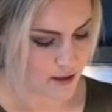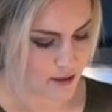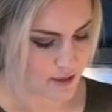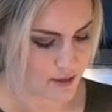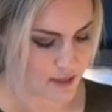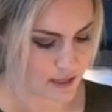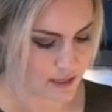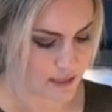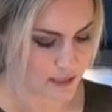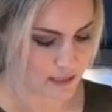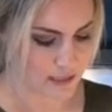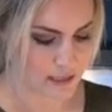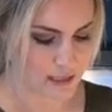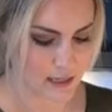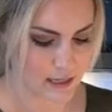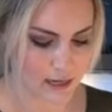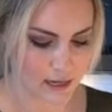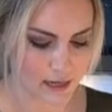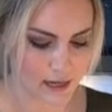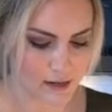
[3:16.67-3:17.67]
the
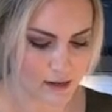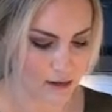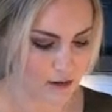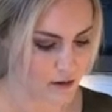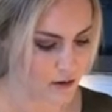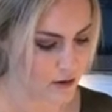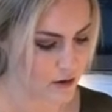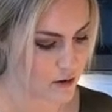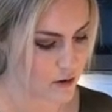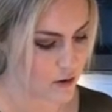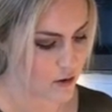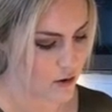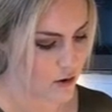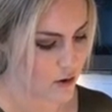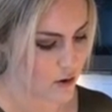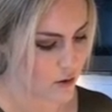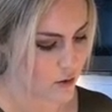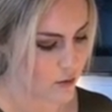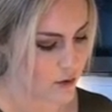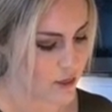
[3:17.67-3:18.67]
skin
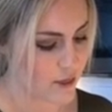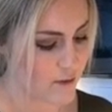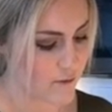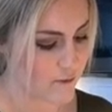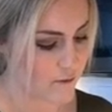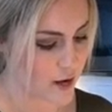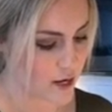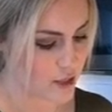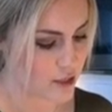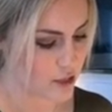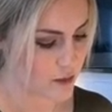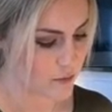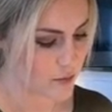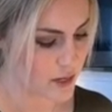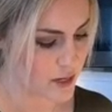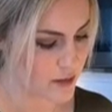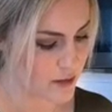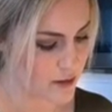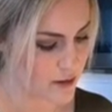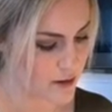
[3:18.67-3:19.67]
with a veggie
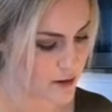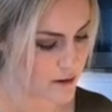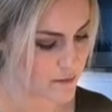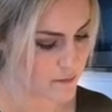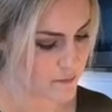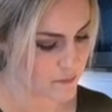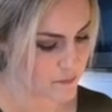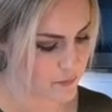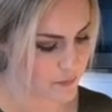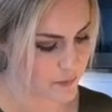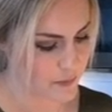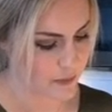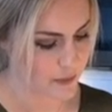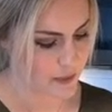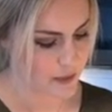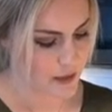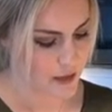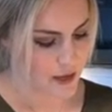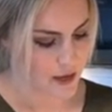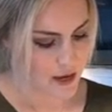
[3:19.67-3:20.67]
peeler.
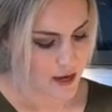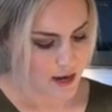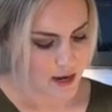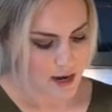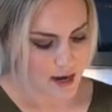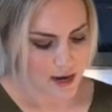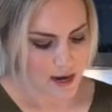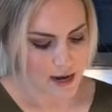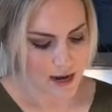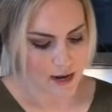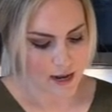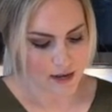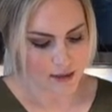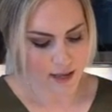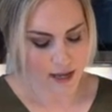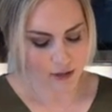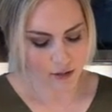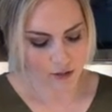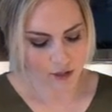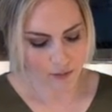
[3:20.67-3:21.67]
And
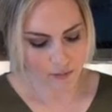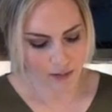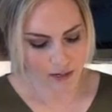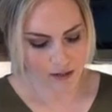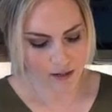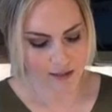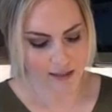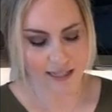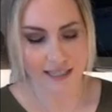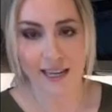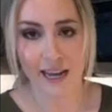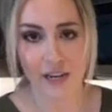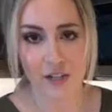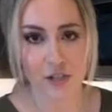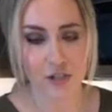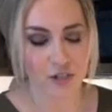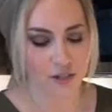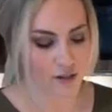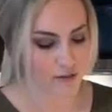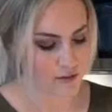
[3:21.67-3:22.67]
that'll depend on the
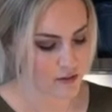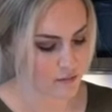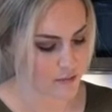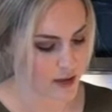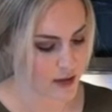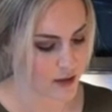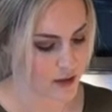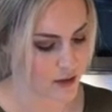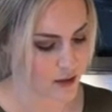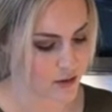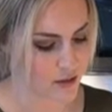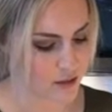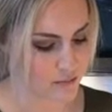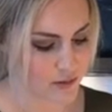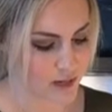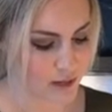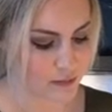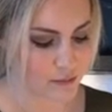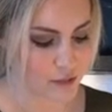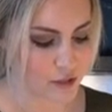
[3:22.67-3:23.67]
texture of the mango.
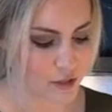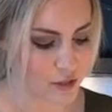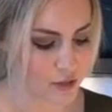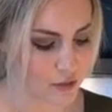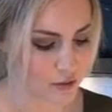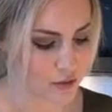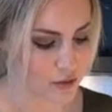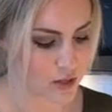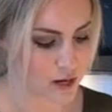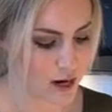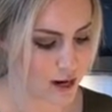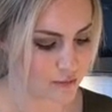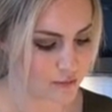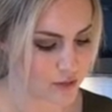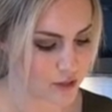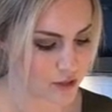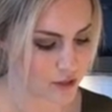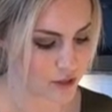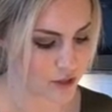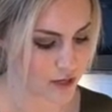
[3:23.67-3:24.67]
Sometimes they're too soft
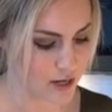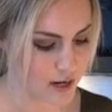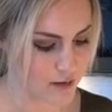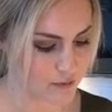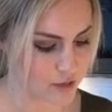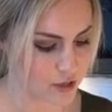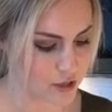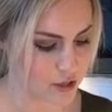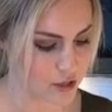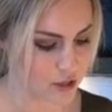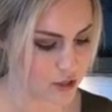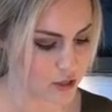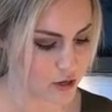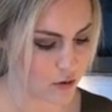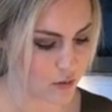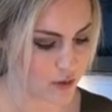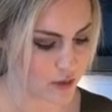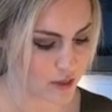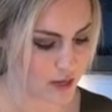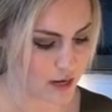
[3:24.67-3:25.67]
and you're going to have to just go
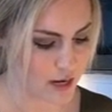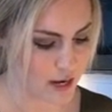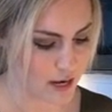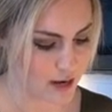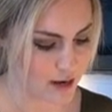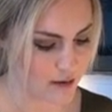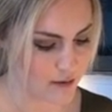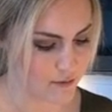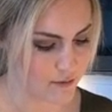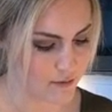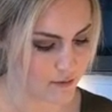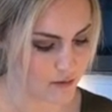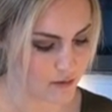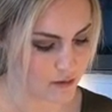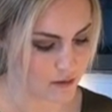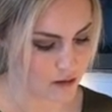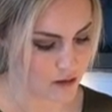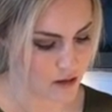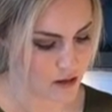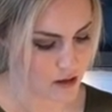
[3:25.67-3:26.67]
with a knife
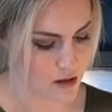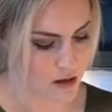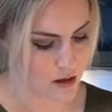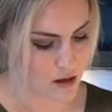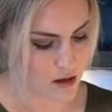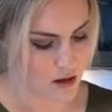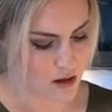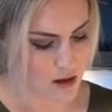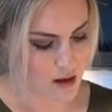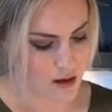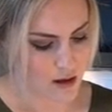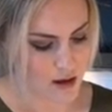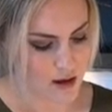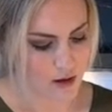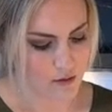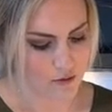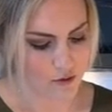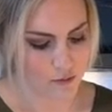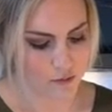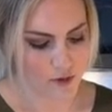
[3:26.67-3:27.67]
and
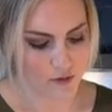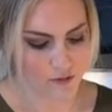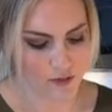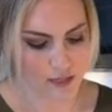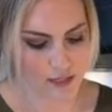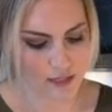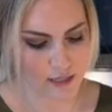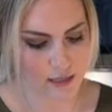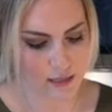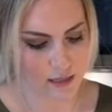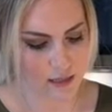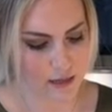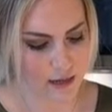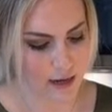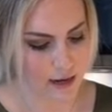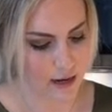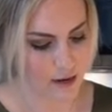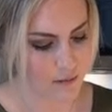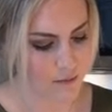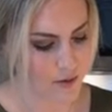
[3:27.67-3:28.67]
remove the
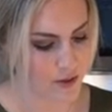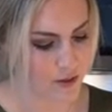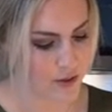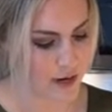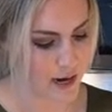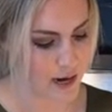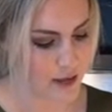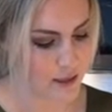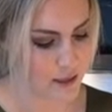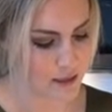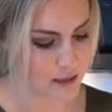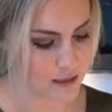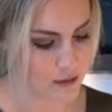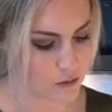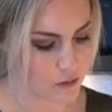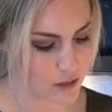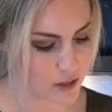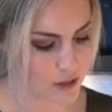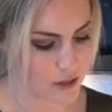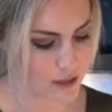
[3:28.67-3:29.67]
skin. But I think this
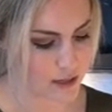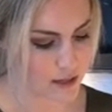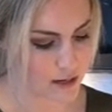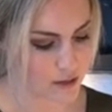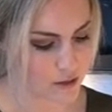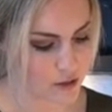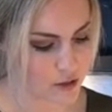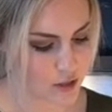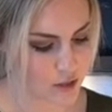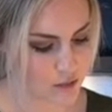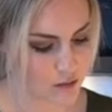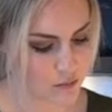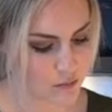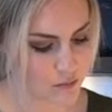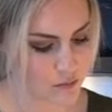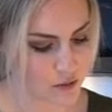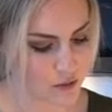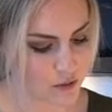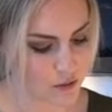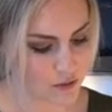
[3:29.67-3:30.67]
works just
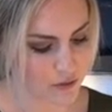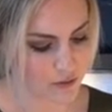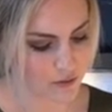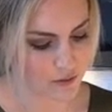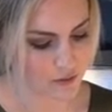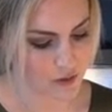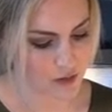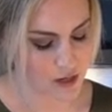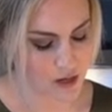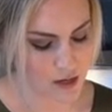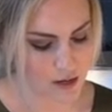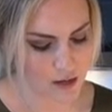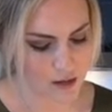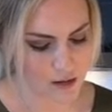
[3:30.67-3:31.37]
beautifully.